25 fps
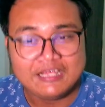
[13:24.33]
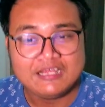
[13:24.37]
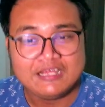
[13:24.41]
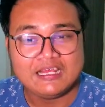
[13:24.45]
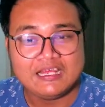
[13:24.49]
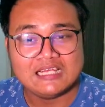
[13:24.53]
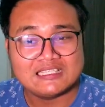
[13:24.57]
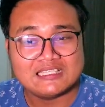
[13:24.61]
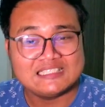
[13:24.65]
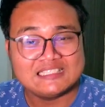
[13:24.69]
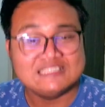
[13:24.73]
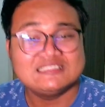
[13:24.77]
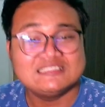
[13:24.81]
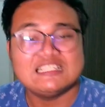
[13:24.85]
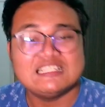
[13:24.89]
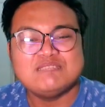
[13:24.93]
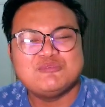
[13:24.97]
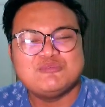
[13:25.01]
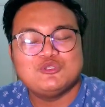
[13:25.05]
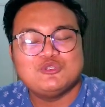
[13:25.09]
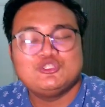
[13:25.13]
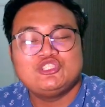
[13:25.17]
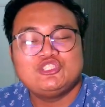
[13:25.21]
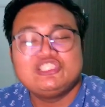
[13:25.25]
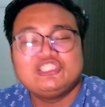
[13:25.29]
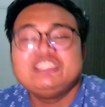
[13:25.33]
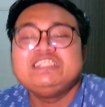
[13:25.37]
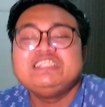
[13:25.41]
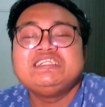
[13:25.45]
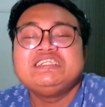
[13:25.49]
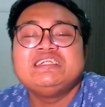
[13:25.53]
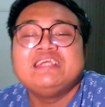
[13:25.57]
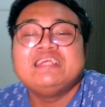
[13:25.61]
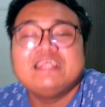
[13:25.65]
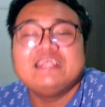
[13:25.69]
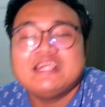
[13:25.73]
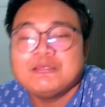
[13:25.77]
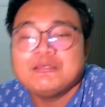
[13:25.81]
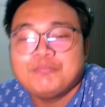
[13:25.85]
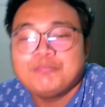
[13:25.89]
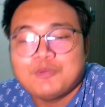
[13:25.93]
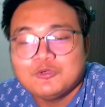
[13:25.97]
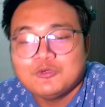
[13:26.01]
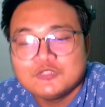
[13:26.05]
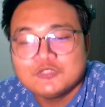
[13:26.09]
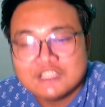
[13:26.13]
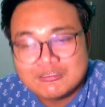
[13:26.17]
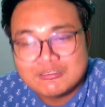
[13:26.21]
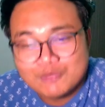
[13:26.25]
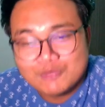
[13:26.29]
at these new she needed
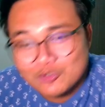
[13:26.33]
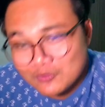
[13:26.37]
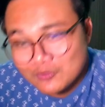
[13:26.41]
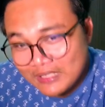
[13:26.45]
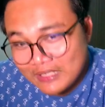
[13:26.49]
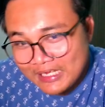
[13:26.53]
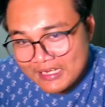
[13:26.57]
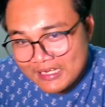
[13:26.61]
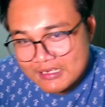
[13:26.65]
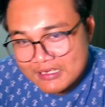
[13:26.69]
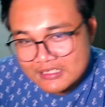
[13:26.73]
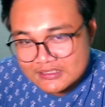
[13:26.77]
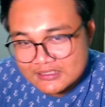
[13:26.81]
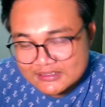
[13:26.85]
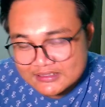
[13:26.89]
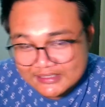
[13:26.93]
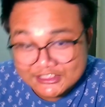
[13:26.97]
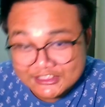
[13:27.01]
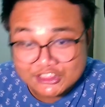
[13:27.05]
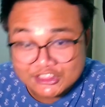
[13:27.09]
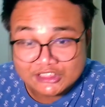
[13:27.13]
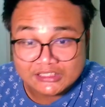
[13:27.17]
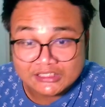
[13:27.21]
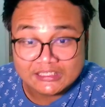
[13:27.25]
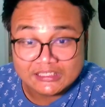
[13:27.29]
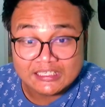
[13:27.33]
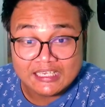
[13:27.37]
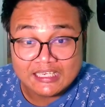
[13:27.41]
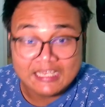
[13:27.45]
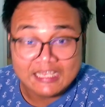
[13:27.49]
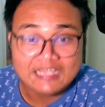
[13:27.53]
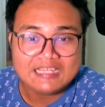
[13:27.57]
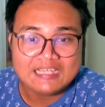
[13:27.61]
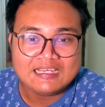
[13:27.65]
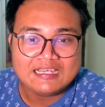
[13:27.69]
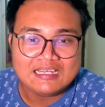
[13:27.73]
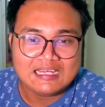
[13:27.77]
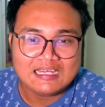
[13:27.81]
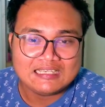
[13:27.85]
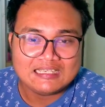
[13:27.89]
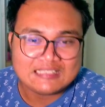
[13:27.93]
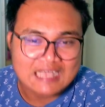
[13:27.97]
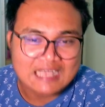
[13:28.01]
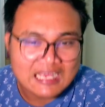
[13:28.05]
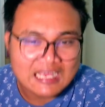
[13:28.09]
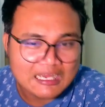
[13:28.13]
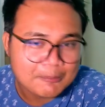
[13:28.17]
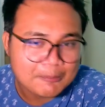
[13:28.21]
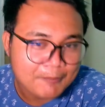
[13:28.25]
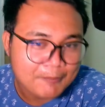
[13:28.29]
bonsamune say she de a
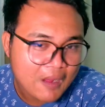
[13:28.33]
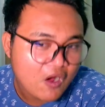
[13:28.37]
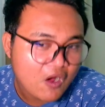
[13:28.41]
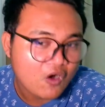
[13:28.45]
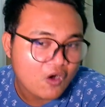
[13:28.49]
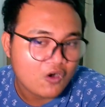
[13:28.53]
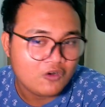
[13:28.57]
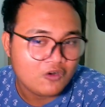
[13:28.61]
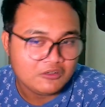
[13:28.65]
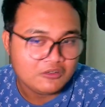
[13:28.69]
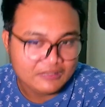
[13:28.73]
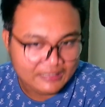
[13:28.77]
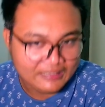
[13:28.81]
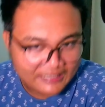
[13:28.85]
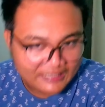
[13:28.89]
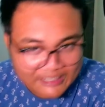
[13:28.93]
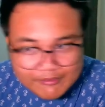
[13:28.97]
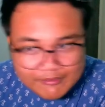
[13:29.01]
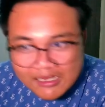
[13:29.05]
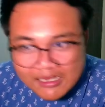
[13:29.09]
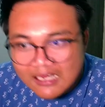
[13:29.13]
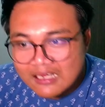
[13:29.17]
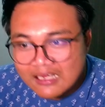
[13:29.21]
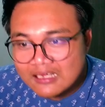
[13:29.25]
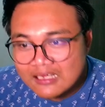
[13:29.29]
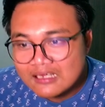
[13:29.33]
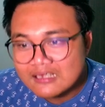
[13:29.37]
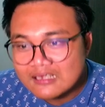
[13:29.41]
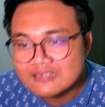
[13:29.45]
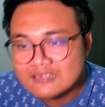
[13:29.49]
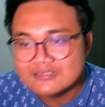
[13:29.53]
tapa on neighbor.